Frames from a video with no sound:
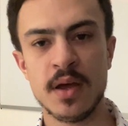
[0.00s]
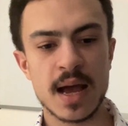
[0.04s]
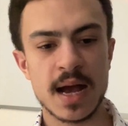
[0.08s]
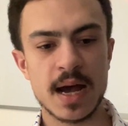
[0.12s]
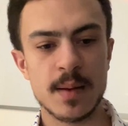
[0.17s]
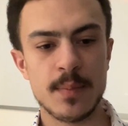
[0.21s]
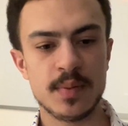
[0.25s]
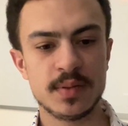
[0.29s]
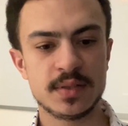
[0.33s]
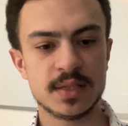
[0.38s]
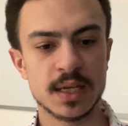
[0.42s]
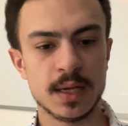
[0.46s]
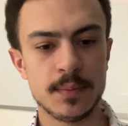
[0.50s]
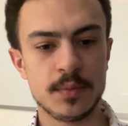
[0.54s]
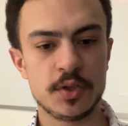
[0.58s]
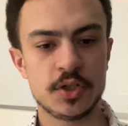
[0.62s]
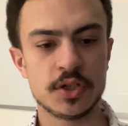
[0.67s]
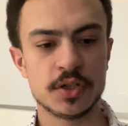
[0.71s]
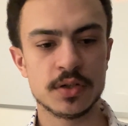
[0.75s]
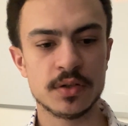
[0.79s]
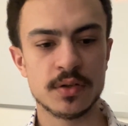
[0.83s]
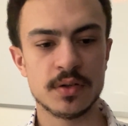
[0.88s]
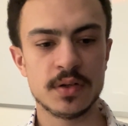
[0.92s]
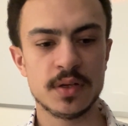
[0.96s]
Our
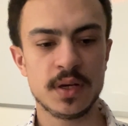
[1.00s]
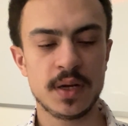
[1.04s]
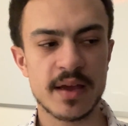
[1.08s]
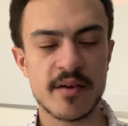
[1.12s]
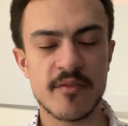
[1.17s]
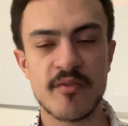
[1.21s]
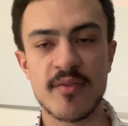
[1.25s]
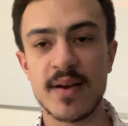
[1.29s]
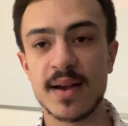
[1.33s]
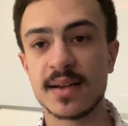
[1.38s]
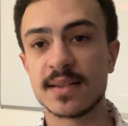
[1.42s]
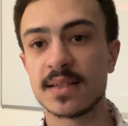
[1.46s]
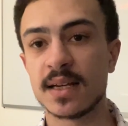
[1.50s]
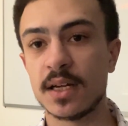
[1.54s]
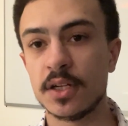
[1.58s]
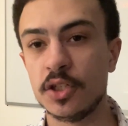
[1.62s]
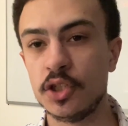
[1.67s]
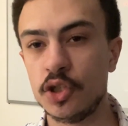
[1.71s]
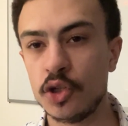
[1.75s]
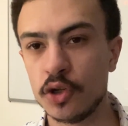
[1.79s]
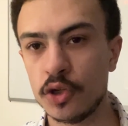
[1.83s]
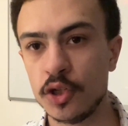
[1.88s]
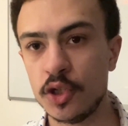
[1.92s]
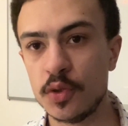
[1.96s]
perception affects our
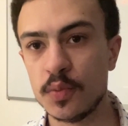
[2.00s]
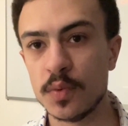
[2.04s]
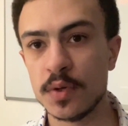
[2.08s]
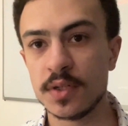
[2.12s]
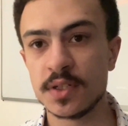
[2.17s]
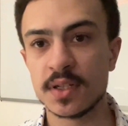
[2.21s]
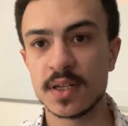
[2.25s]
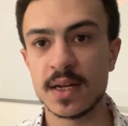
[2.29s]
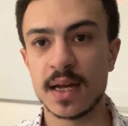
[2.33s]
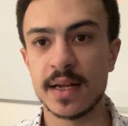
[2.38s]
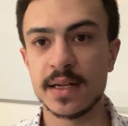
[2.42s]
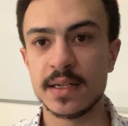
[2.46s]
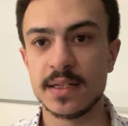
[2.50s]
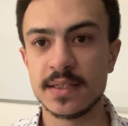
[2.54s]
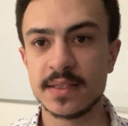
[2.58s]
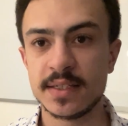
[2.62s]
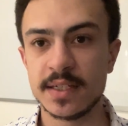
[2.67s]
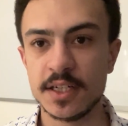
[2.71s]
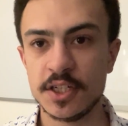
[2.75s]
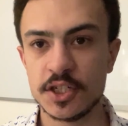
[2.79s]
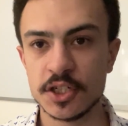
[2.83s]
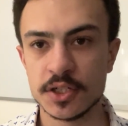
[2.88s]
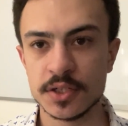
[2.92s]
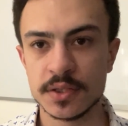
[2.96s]
judgment and our
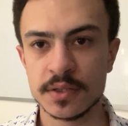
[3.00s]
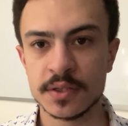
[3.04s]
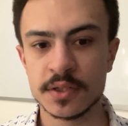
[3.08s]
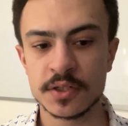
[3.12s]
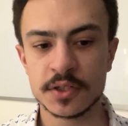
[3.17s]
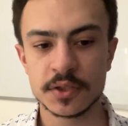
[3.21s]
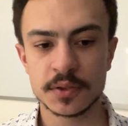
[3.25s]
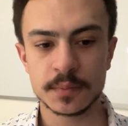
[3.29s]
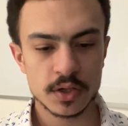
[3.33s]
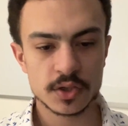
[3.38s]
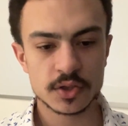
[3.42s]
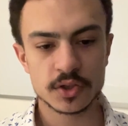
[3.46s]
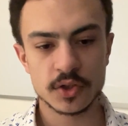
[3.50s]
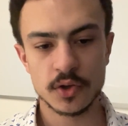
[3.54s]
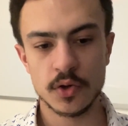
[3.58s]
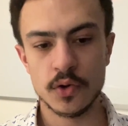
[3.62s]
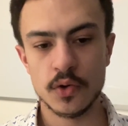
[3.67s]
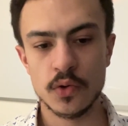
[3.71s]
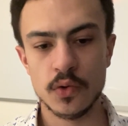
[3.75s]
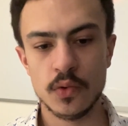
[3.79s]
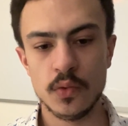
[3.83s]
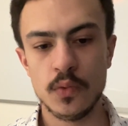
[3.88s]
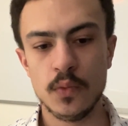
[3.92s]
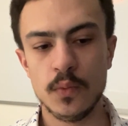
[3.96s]
decisions.
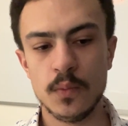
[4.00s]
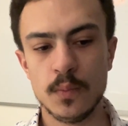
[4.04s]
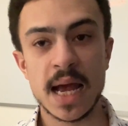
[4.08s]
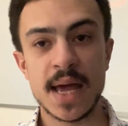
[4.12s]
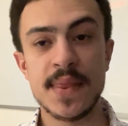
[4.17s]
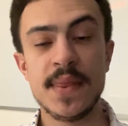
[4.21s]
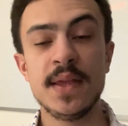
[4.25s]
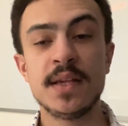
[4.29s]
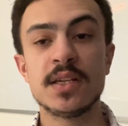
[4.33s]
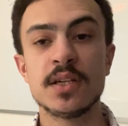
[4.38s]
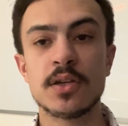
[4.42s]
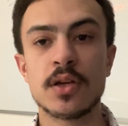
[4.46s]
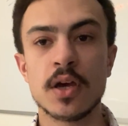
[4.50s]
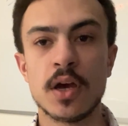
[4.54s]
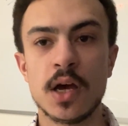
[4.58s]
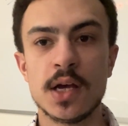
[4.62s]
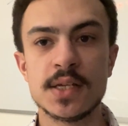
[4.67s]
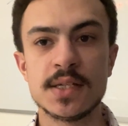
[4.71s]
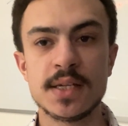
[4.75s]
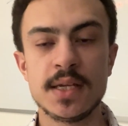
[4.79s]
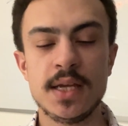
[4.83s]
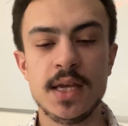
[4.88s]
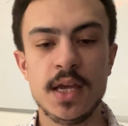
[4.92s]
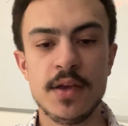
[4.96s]
And this occurs
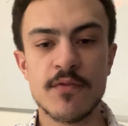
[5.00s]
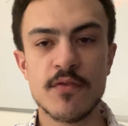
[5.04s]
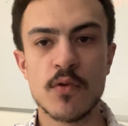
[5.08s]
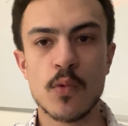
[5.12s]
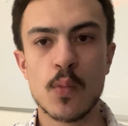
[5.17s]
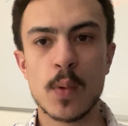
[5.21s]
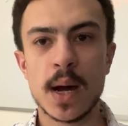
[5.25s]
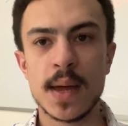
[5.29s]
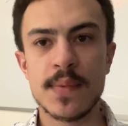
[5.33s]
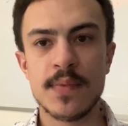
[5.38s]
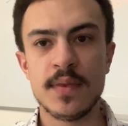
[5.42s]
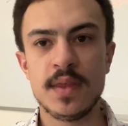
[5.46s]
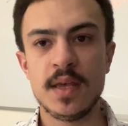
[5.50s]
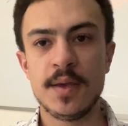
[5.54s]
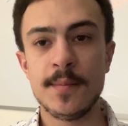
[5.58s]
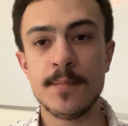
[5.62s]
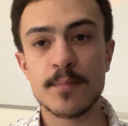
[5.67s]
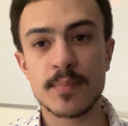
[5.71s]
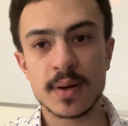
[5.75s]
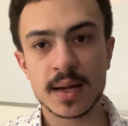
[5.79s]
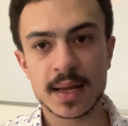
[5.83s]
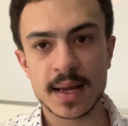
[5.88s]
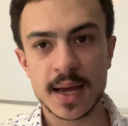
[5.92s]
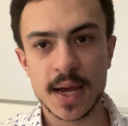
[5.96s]
even when the
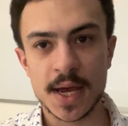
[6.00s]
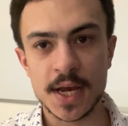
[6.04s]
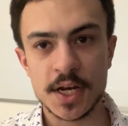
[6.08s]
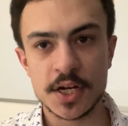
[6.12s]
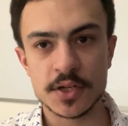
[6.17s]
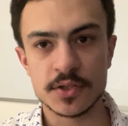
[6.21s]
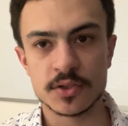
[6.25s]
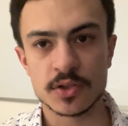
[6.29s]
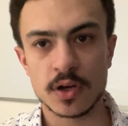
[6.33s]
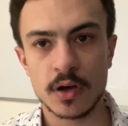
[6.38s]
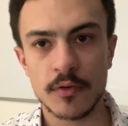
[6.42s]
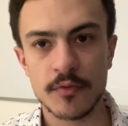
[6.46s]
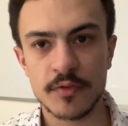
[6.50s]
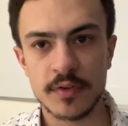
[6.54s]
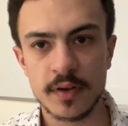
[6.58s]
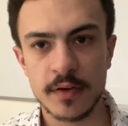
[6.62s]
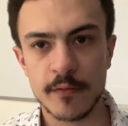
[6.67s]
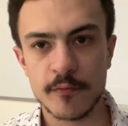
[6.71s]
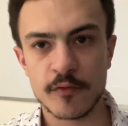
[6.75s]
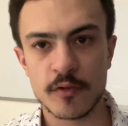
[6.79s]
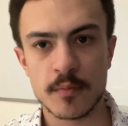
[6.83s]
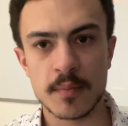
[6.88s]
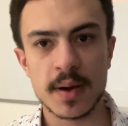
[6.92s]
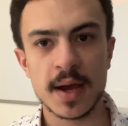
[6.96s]
implications of the
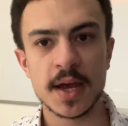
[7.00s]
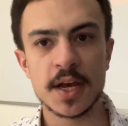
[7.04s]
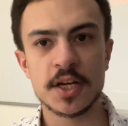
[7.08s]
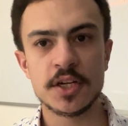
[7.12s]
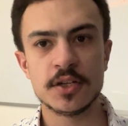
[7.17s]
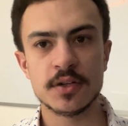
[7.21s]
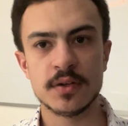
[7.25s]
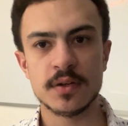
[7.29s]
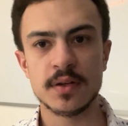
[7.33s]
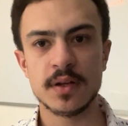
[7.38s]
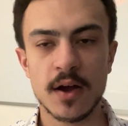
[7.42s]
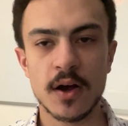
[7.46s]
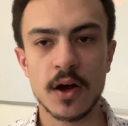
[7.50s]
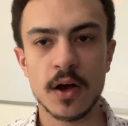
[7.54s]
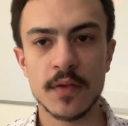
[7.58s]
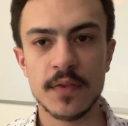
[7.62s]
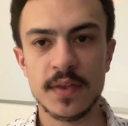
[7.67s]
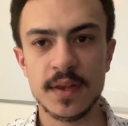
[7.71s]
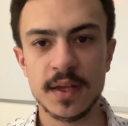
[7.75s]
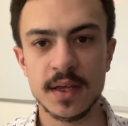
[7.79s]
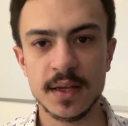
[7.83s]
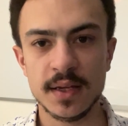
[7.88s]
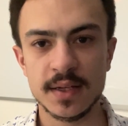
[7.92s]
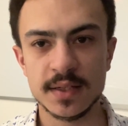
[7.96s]
information are
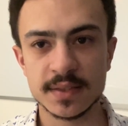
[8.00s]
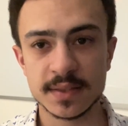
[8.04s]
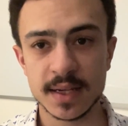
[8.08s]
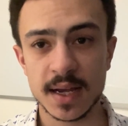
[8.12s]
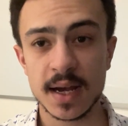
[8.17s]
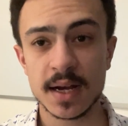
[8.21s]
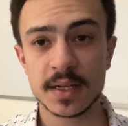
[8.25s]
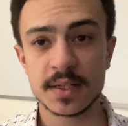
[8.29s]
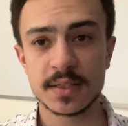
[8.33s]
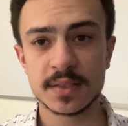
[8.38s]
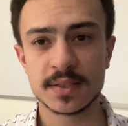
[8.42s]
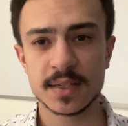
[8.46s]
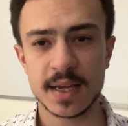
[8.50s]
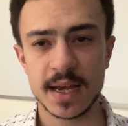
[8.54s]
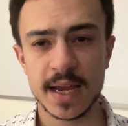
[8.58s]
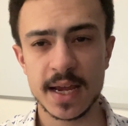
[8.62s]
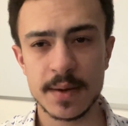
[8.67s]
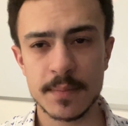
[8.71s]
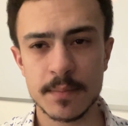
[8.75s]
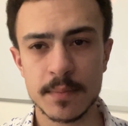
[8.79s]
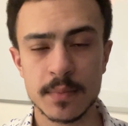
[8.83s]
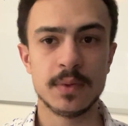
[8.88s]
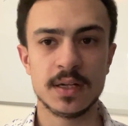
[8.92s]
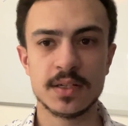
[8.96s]
the exact
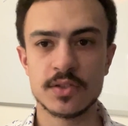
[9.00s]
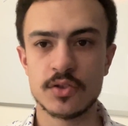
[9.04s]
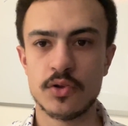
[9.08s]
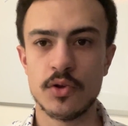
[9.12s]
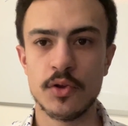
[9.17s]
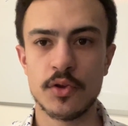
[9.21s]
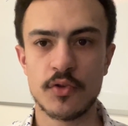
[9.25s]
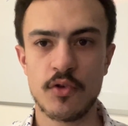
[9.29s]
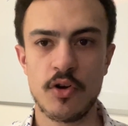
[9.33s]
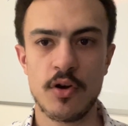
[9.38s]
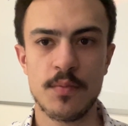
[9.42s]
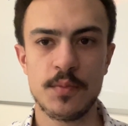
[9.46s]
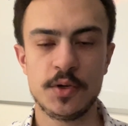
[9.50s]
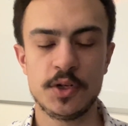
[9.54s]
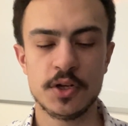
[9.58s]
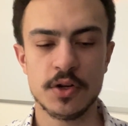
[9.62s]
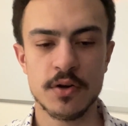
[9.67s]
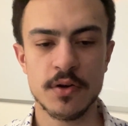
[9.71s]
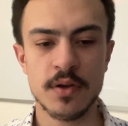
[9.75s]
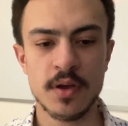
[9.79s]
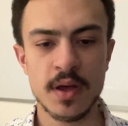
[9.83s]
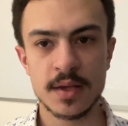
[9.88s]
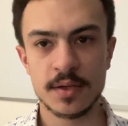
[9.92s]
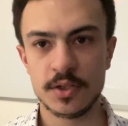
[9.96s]
same as another
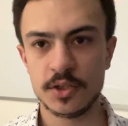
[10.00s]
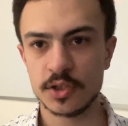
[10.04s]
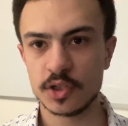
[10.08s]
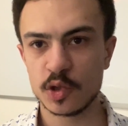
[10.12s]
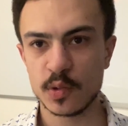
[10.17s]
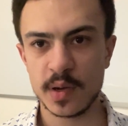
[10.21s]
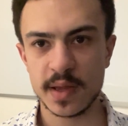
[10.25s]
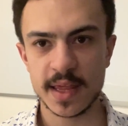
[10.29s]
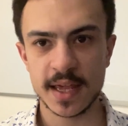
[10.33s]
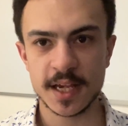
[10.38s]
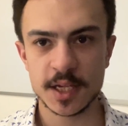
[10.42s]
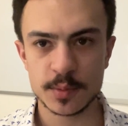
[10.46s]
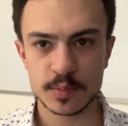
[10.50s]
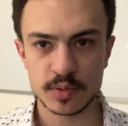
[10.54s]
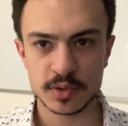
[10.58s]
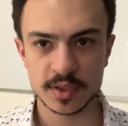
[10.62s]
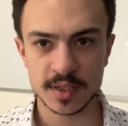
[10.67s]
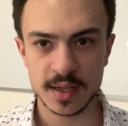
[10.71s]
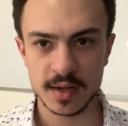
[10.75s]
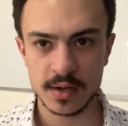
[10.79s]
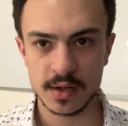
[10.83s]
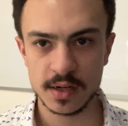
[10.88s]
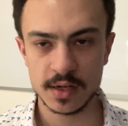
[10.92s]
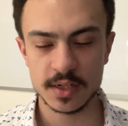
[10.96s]
option. It's just the way that it's
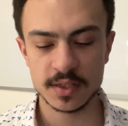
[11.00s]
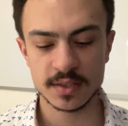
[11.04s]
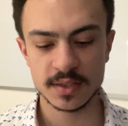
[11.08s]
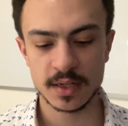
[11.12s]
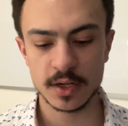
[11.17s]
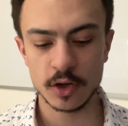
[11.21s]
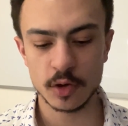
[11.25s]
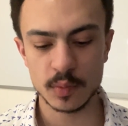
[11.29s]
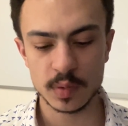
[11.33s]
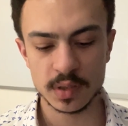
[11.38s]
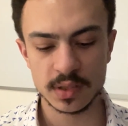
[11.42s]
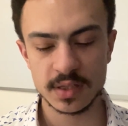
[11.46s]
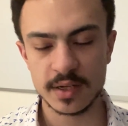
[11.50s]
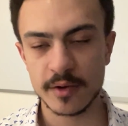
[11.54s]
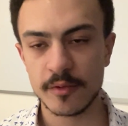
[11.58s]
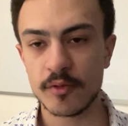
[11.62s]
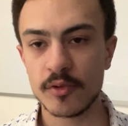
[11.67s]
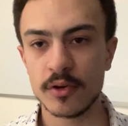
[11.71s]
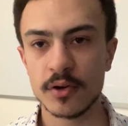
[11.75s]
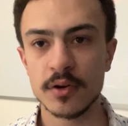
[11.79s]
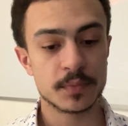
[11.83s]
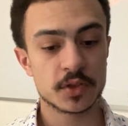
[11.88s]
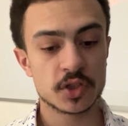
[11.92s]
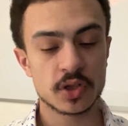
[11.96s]
presented is a little bit
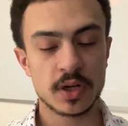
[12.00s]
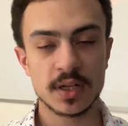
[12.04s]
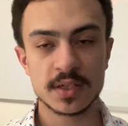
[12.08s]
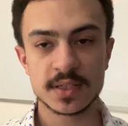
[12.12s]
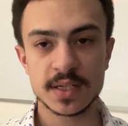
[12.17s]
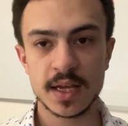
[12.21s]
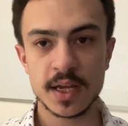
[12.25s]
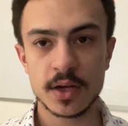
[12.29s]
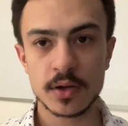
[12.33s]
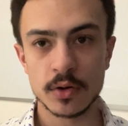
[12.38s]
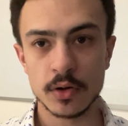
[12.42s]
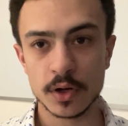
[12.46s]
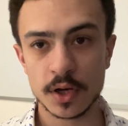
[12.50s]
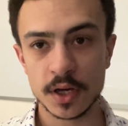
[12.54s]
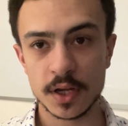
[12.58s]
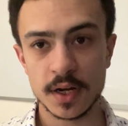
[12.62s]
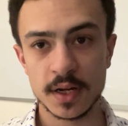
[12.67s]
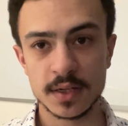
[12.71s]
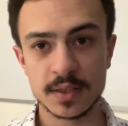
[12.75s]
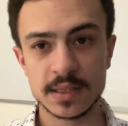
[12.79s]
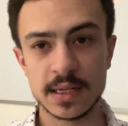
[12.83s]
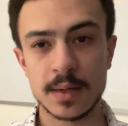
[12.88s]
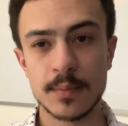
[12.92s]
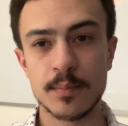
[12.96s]
different. So let's take a look at an
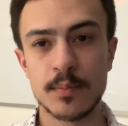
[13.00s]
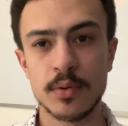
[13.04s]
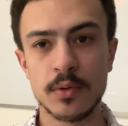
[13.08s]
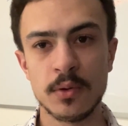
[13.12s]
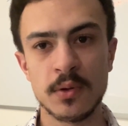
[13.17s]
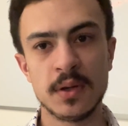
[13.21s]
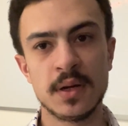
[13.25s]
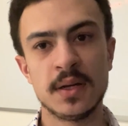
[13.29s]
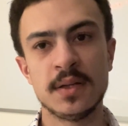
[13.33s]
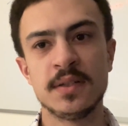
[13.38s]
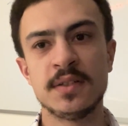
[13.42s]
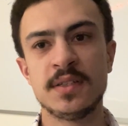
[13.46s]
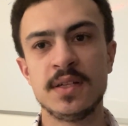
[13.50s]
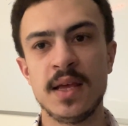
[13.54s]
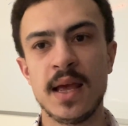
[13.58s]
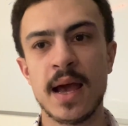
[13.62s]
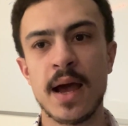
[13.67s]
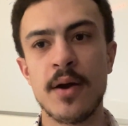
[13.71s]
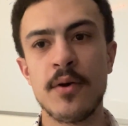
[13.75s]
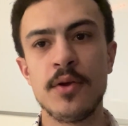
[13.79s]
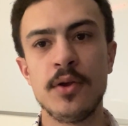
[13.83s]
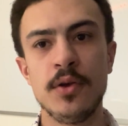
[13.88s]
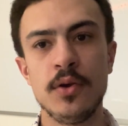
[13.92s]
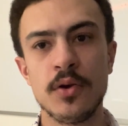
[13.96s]
example and see how
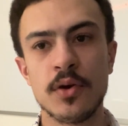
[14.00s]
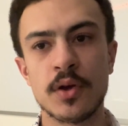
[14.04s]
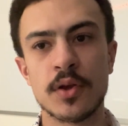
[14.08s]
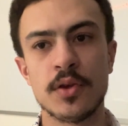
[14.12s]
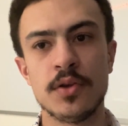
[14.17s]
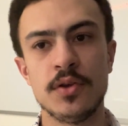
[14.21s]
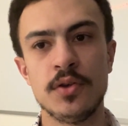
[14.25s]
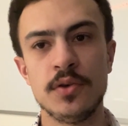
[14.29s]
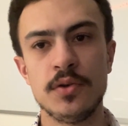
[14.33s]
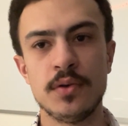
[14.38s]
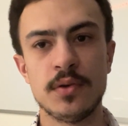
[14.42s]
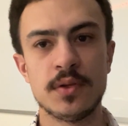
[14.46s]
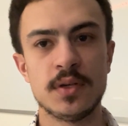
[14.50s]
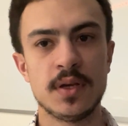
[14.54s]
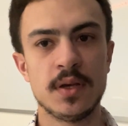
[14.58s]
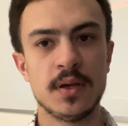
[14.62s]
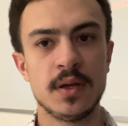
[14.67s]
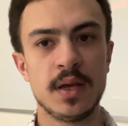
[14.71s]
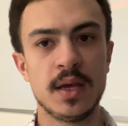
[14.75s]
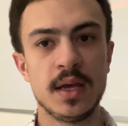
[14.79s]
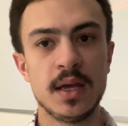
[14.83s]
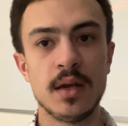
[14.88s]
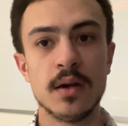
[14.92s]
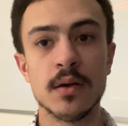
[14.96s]
you can use it
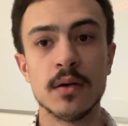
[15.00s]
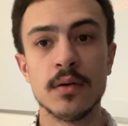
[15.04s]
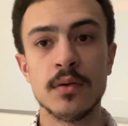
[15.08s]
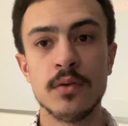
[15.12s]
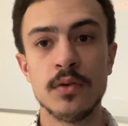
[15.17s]
in